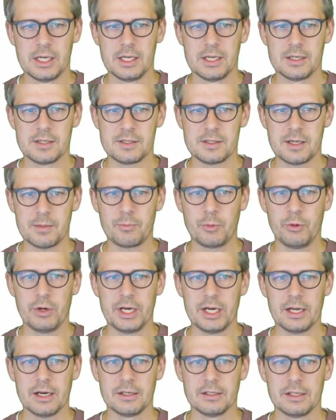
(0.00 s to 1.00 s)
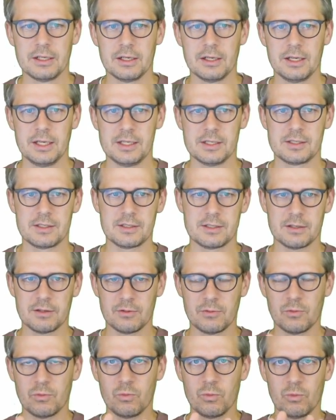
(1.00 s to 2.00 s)
Separator is
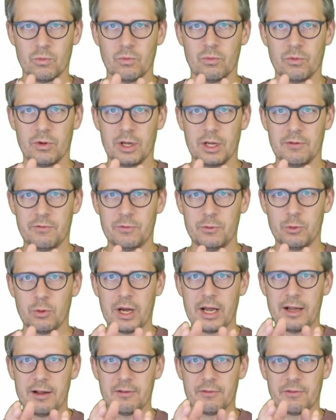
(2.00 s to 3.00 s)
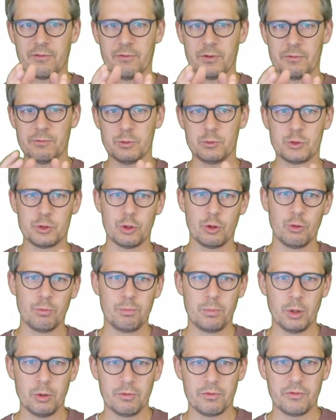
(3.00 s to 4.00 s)
if you show
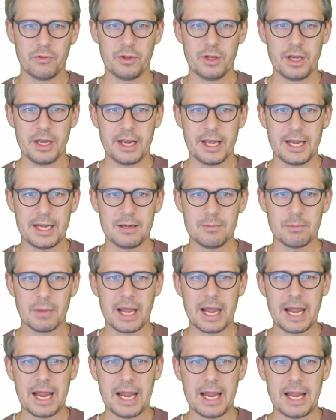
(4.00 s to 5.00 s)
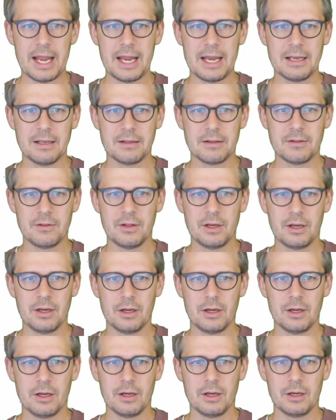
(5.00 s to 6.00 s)
both the name and
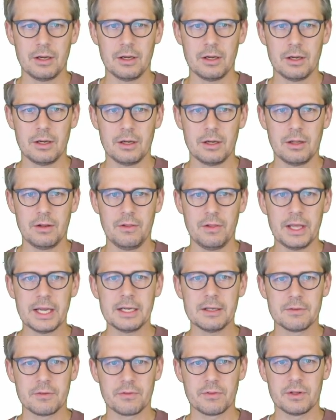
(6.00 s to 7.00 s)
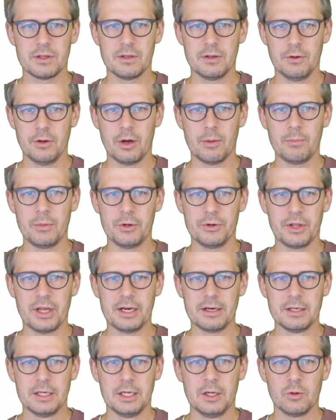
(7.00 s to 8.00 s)
the length number
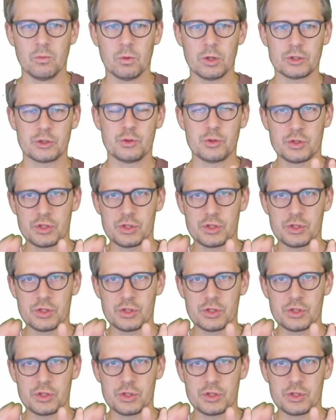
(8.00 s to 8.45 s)
there, what should